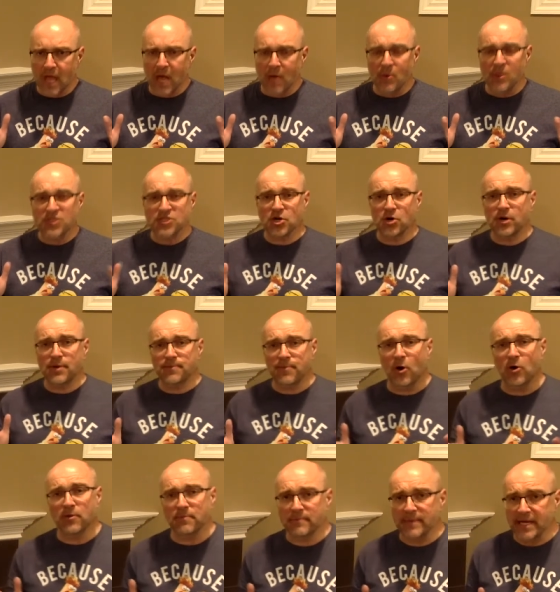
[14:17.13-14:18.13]
And what
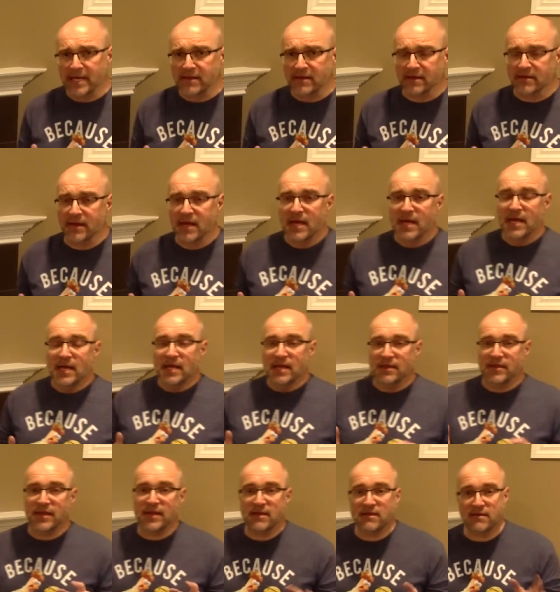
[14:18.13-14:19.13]
totipotent means is
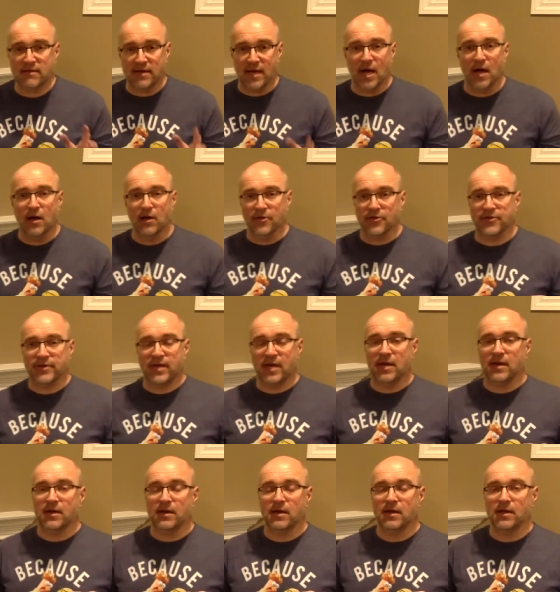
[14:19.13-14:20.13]
these cells
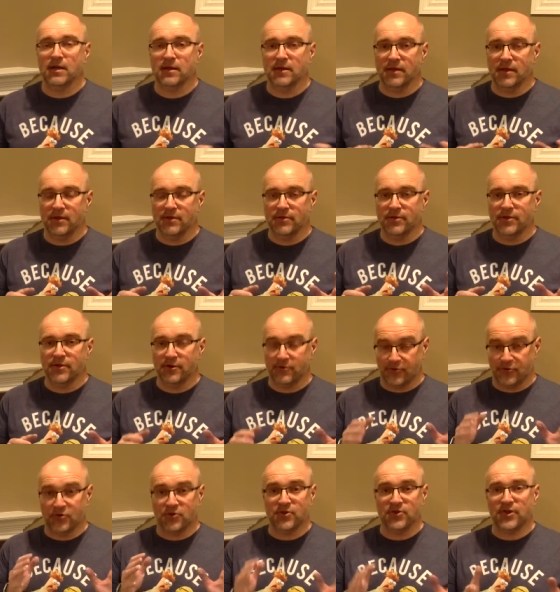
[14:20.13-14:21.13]
can, there are
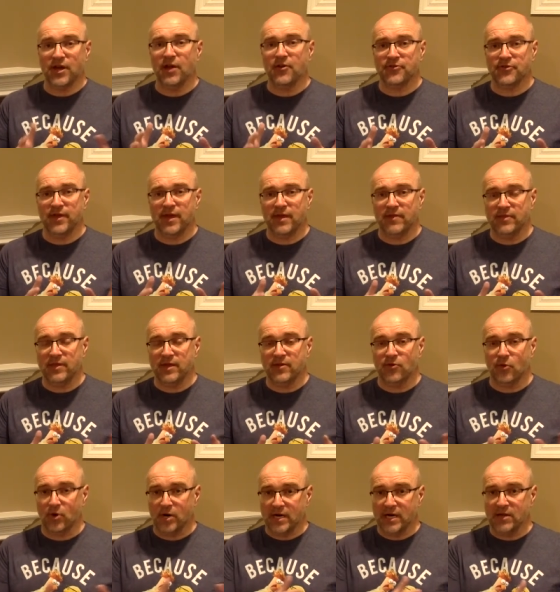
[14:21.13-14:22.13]
certain cells in these
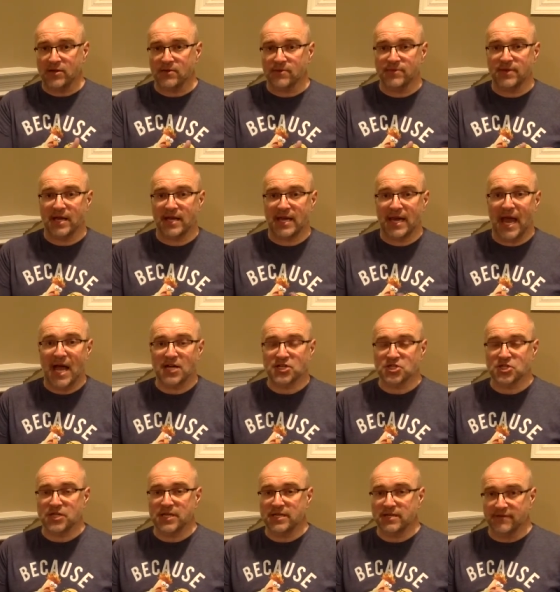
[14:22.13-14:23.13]
organisms that can
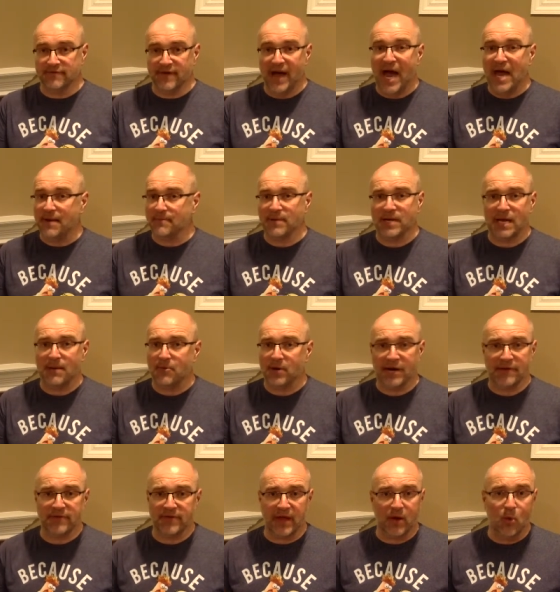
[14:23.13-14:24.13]
actually divide and become
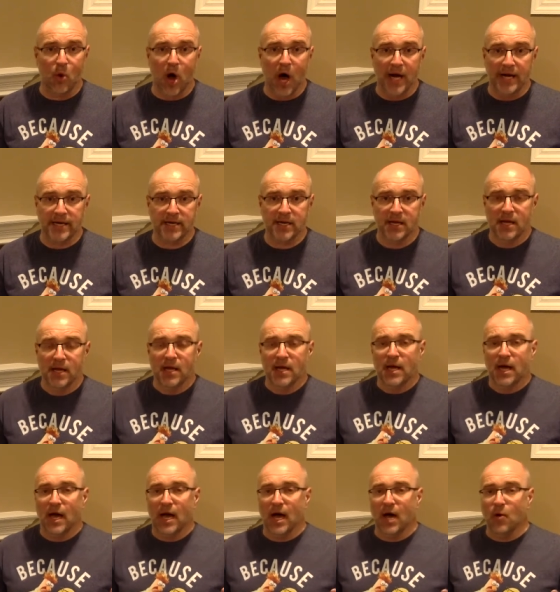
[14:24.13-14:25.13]
whatever they want.
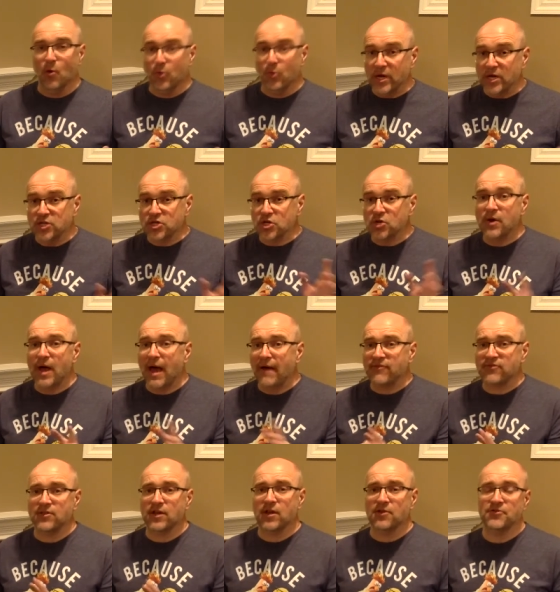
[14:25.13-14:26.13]
Uh, we do have
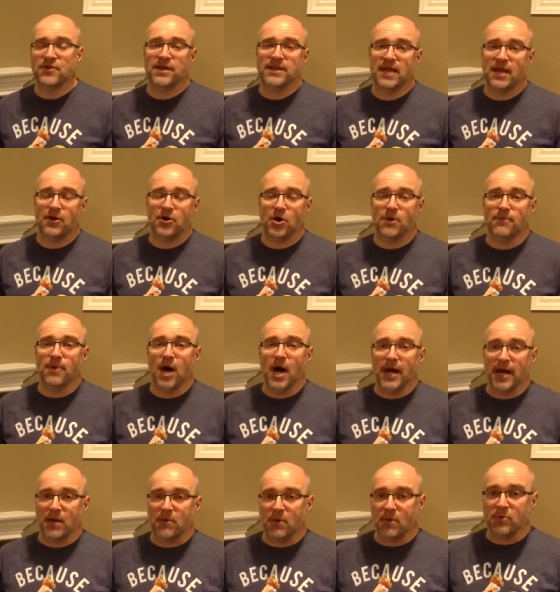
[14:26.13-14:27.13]
cells like that in our
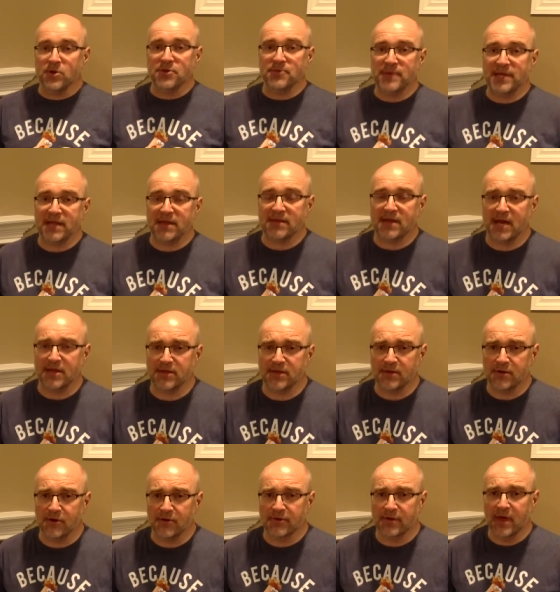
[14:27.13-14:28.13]
body, and we will be discussing
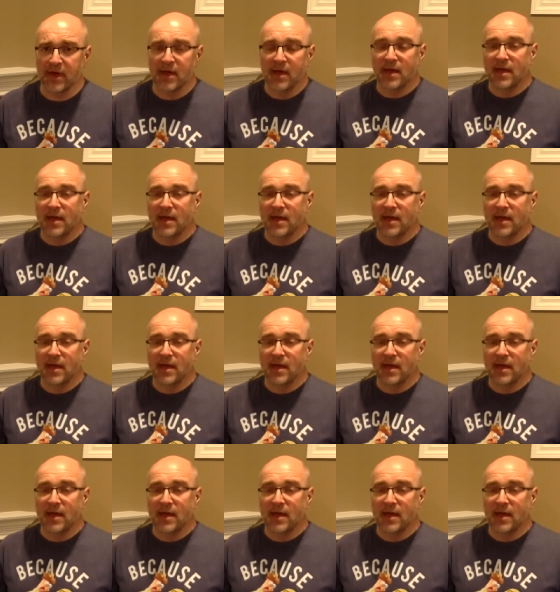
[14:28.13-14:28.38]
those